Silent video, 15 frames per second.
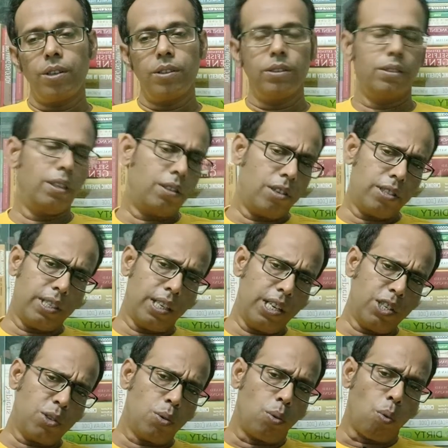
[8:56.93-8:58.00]
The question
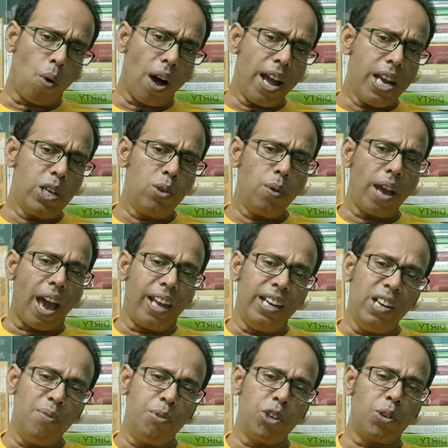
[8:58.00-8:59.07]
is, why do
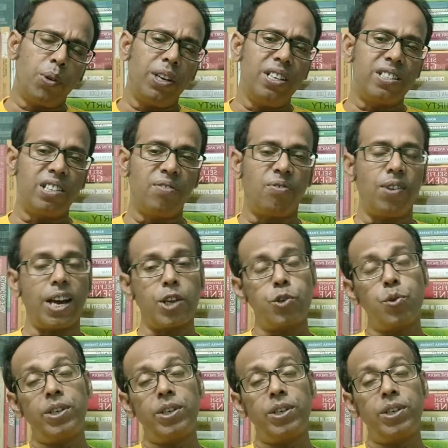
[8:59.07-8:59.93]
allele frequency fluctuate